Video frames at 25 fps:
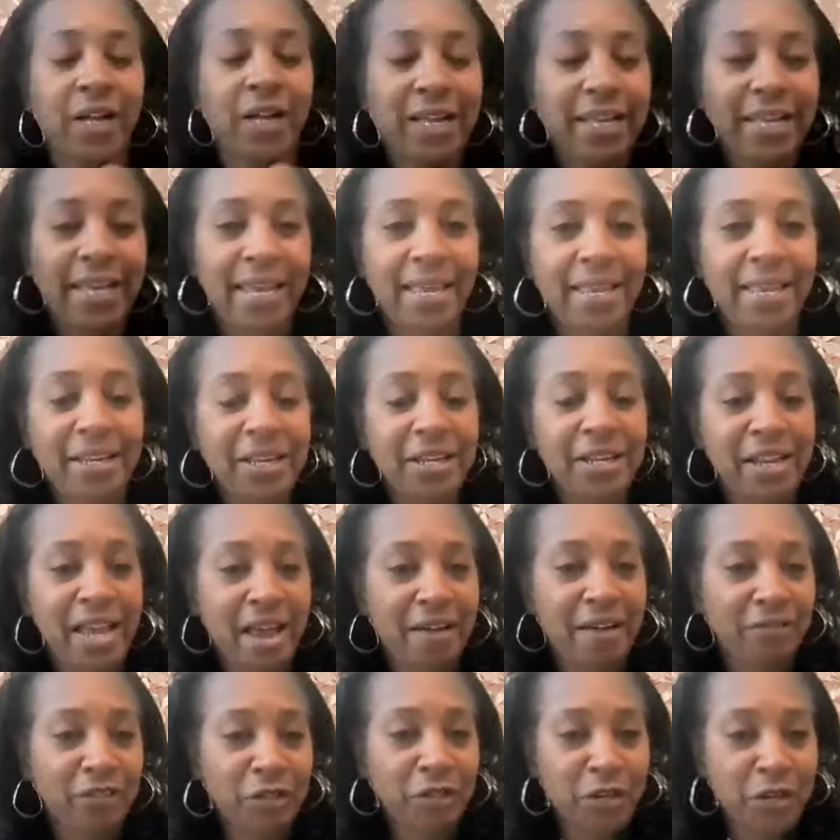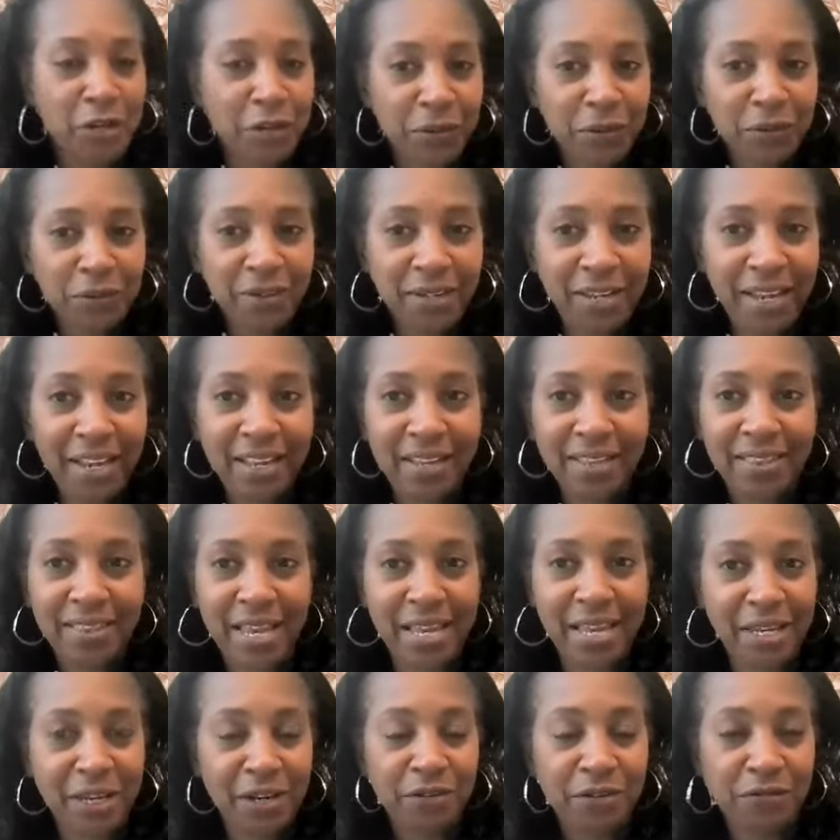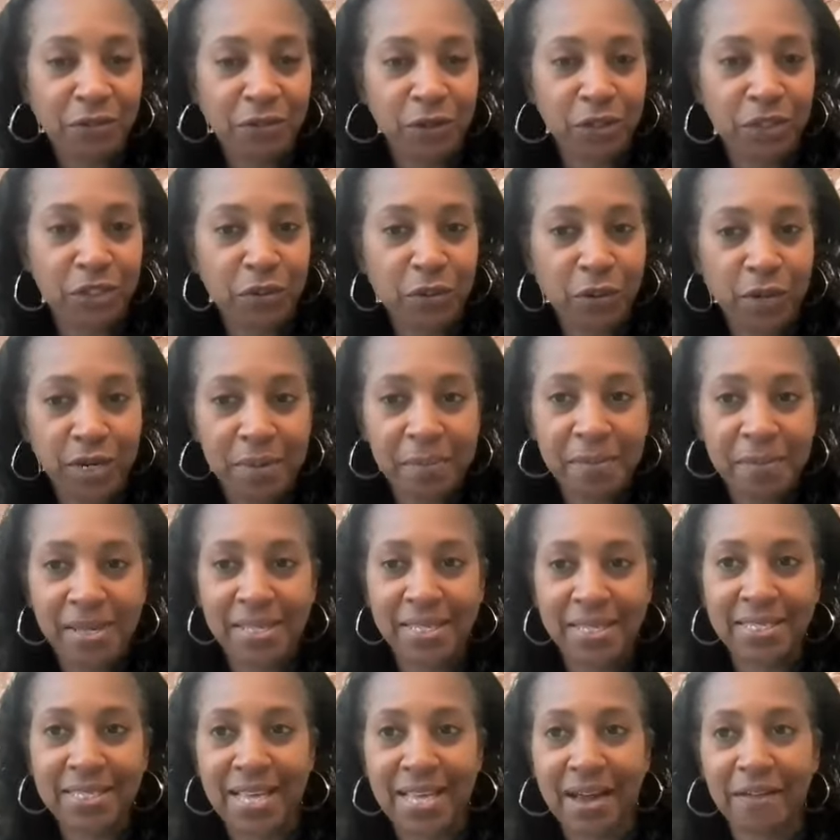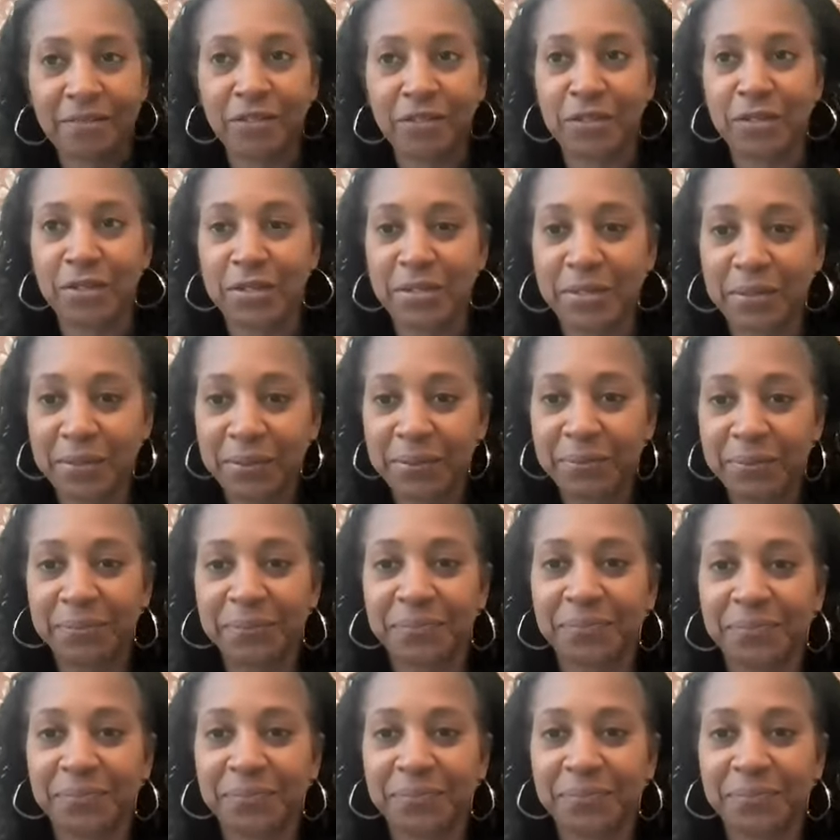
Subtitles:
again, good afternoon, and thank you for joining me this afternoon.